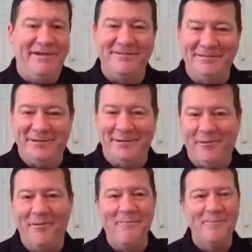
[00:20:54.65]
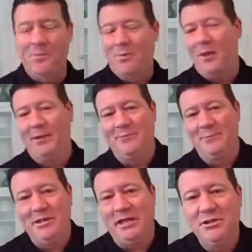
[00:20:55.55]
and so, yeah,
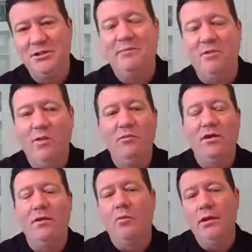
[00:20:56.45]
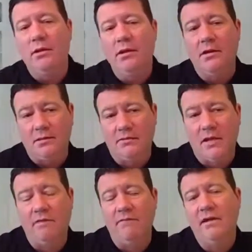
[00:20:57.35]
it, it, shaped the way we, we conducted
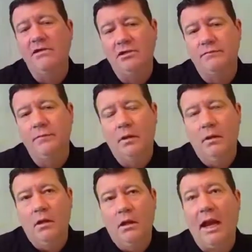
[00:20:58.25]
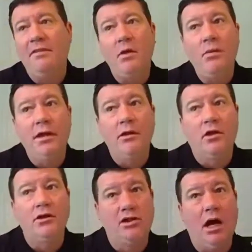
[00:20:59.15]
that invasion. And I think we did a
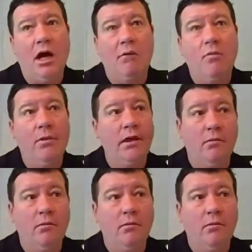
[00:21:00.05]
good job. We,